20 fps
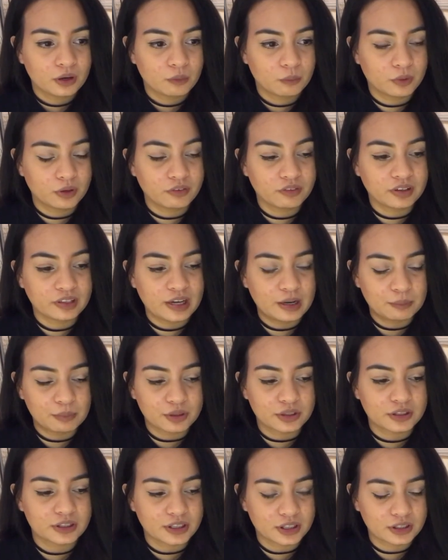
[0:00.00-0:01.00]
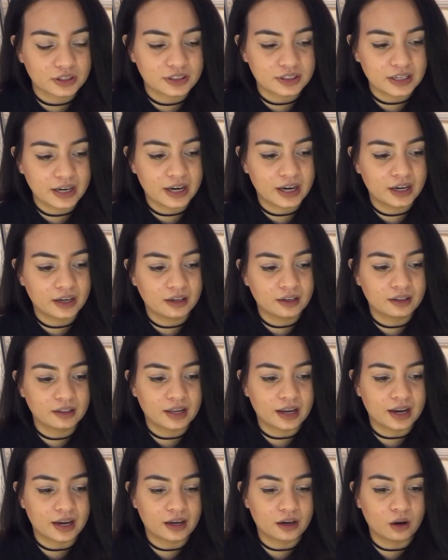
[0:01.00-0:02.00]
one of the neighbors starts saying
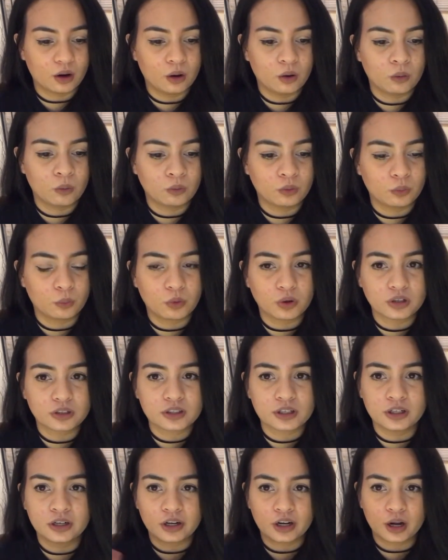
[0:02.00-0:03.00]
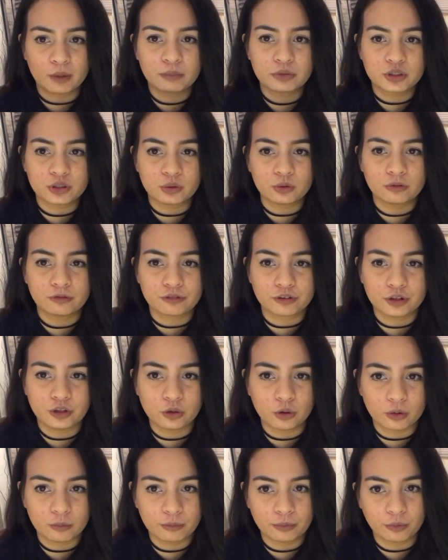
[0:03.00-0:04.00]
like, oh, the world's gonna come soon for
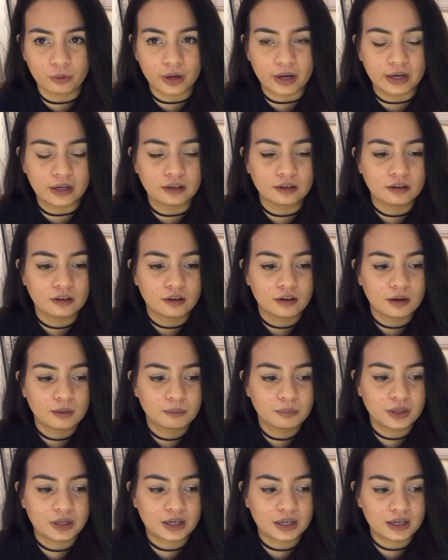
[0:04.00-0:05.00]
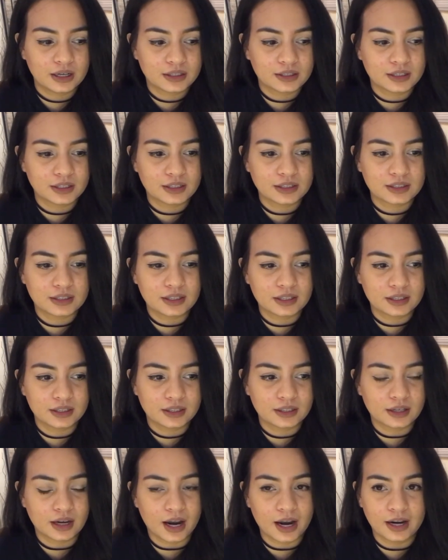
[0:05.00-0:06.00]
your boy, because this is
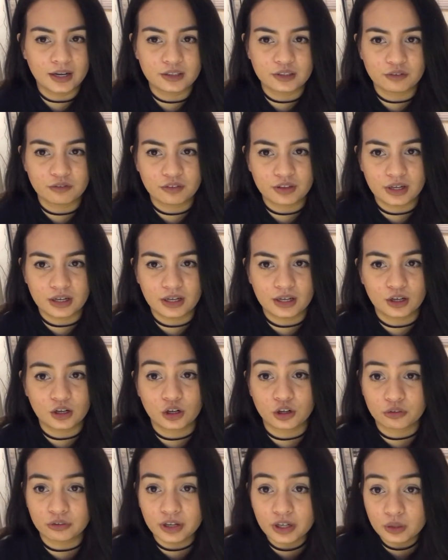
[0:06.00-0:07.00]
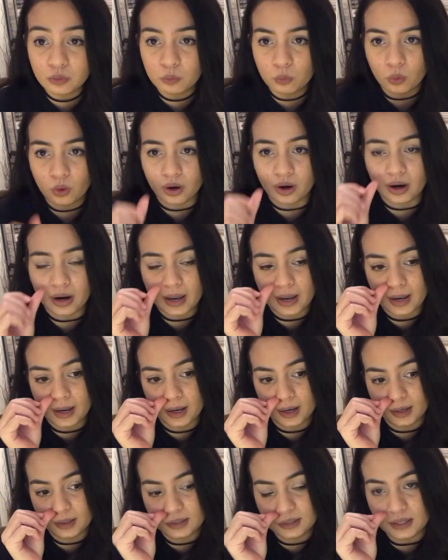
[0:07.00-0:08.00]
the height of the Korean War,
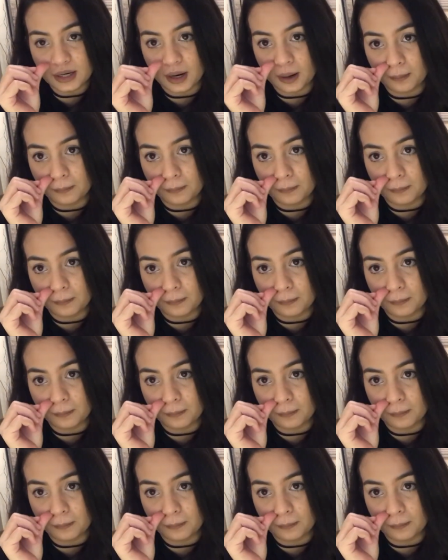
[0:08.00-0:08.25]
and